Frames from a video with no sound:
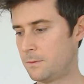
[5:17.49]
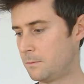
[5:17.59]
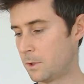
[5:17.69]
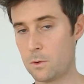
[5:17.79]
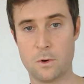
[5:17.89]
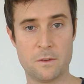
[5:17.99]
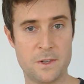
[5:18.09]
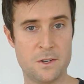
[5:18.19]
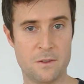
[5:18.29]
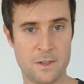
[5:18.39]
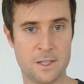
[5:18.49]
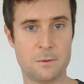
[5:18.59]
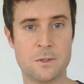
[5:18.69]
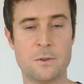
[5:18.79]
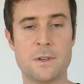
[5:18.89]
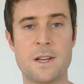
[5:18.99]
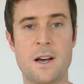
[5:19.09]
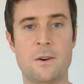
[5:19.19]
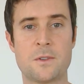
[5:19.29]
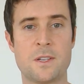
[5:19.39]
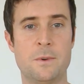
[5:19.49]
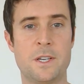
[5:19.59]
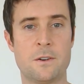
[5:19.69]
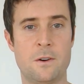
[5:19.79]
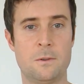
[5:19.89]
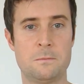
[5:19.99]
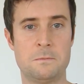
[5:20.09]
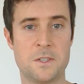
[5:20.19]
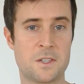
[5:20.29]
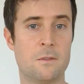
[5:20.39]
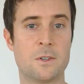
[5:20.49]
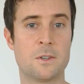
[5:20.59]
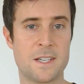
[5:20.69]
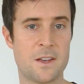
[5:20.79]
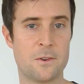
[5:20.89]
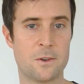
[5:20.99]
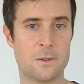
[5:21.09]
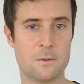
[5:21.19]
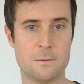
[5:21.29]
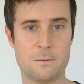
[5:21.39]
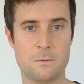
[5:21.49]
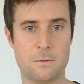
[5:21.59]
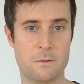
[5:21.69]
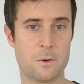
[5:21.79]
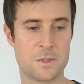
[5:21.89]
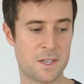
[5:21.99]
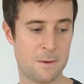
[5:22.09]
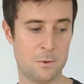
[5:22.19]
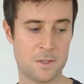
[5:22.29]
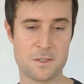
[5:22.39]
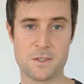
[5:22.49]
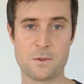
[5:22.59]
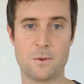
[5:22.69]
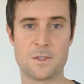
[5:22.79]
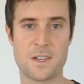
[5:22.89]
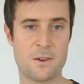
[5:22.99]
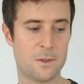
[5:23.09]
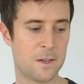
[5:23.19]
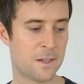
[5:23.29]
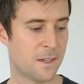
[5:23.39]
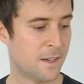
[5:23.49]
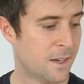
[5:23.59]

record a video of it like we're doing now, so we can all discover together for the first time what does this horn sound like.